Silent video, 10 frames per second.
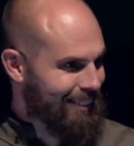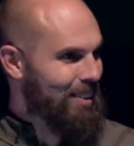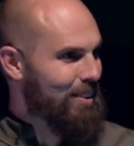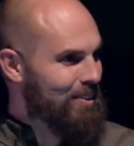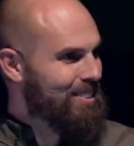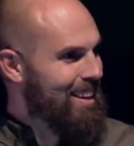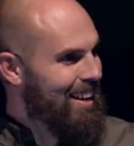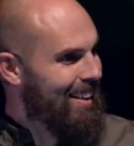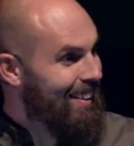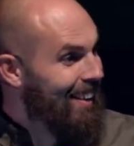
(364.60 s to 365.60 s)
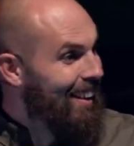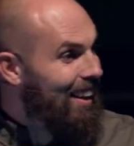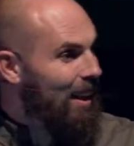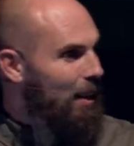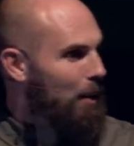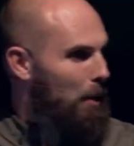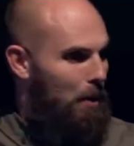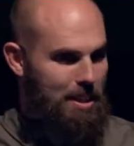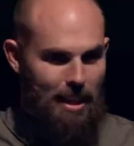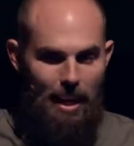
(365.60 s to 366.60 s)
you know what I'm saying? it, it,
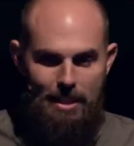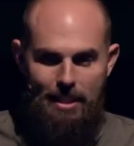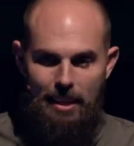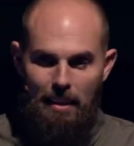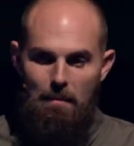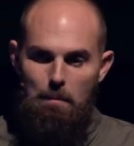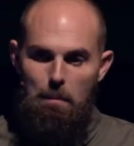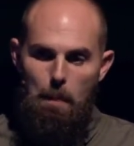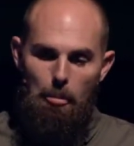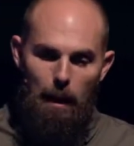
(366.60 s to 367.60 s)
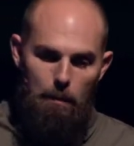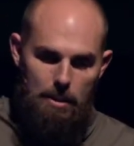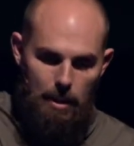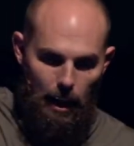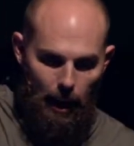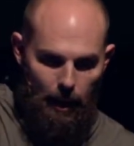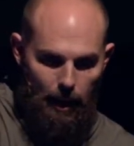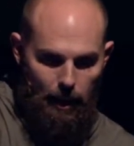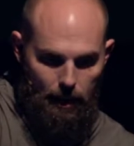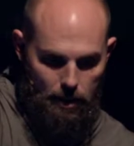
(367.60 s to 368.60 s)
was, it's, it was at
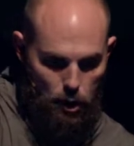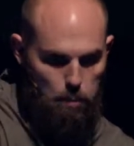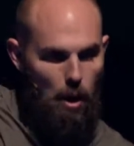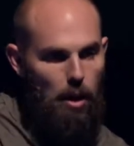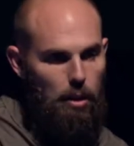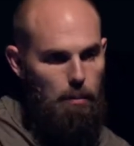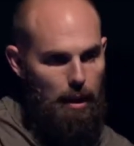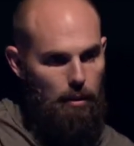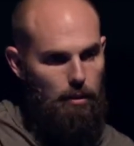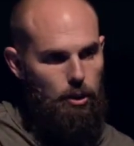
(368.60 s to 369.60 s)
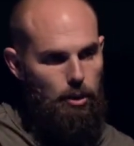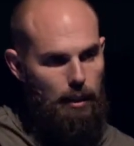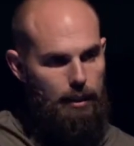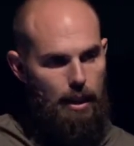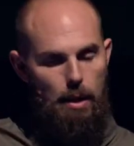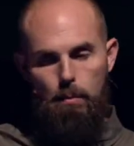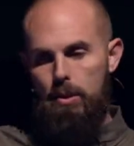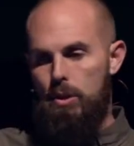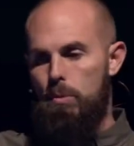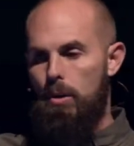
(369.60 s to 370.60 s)
a small amount, trusting him with
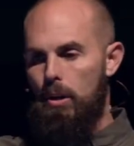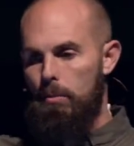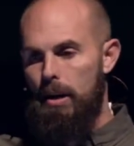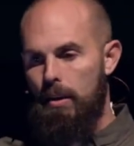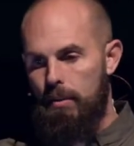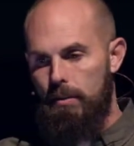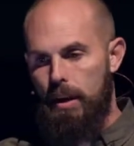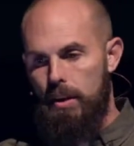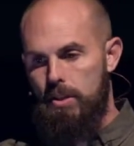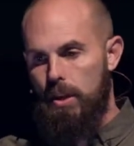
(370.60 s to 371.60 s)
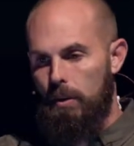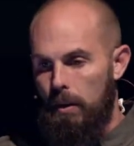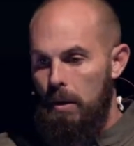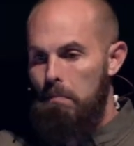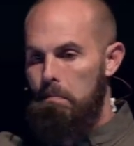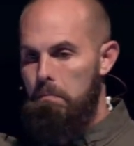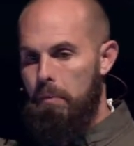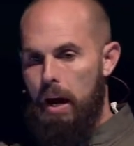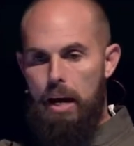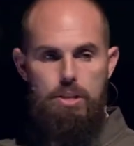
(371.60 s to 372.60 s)
a small amount. And so
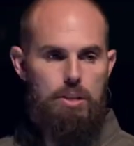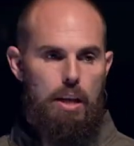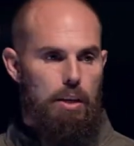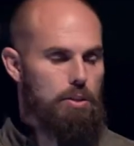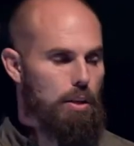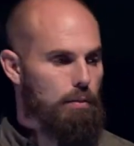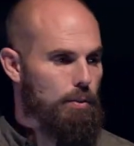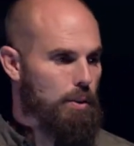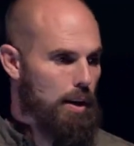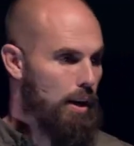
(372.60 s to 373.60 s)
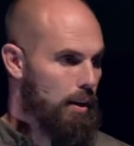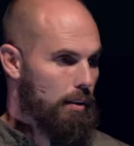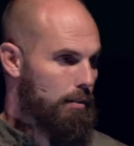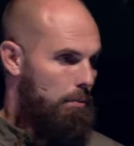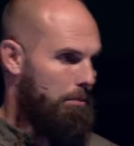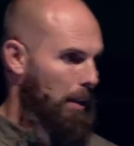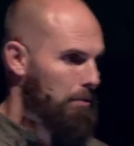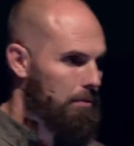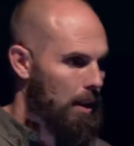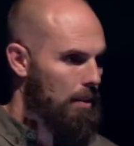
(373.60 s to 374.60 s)
I just kind of took it for granted and I'm like,
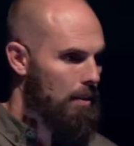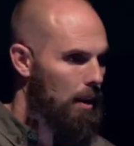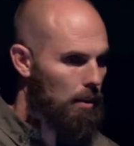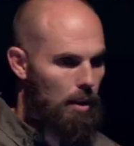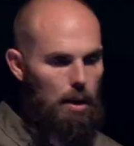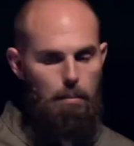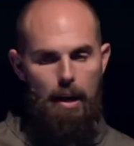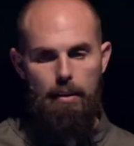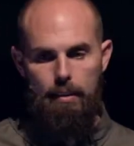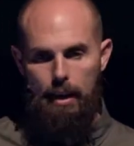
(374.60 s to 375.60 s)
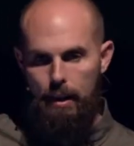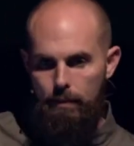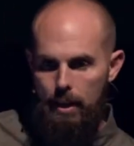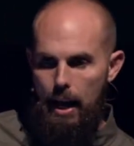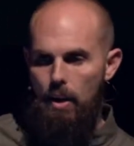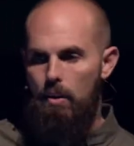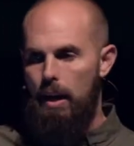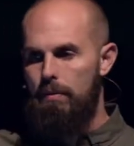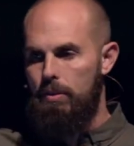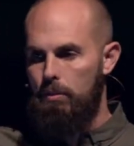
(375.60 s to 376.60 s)
didn't think a lot about it. That even now I
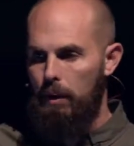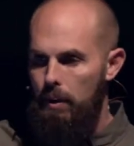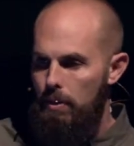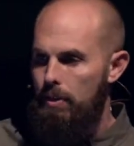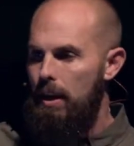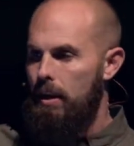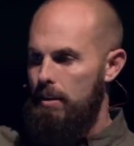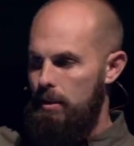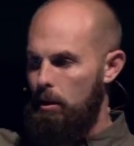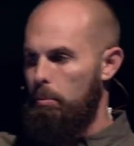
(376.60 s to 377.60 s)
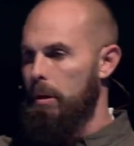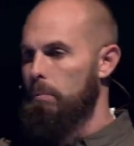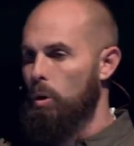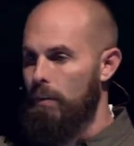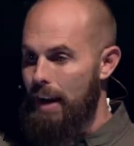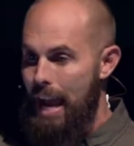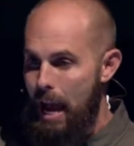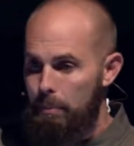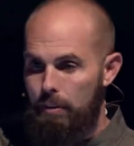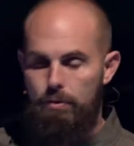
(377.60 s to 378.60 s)
have to really think because it'll be more of a
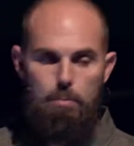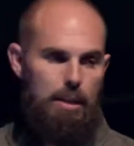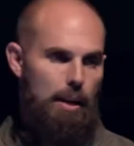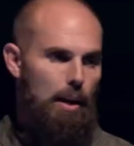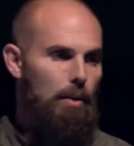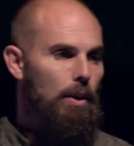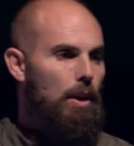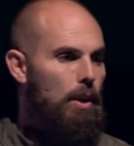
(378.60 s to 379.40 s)
habit for me now,